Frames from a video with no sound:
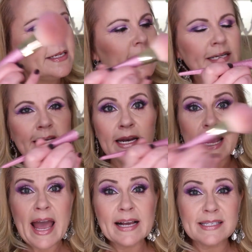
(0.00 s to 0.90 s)
It takes an
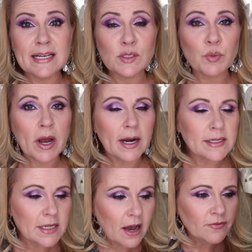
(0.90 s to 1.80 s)
excess
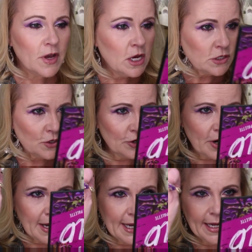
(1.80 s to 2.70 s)
product off, so you're
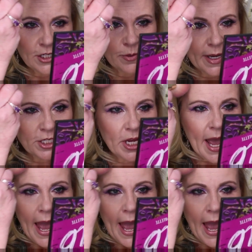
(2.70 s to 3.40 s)
not getting too much.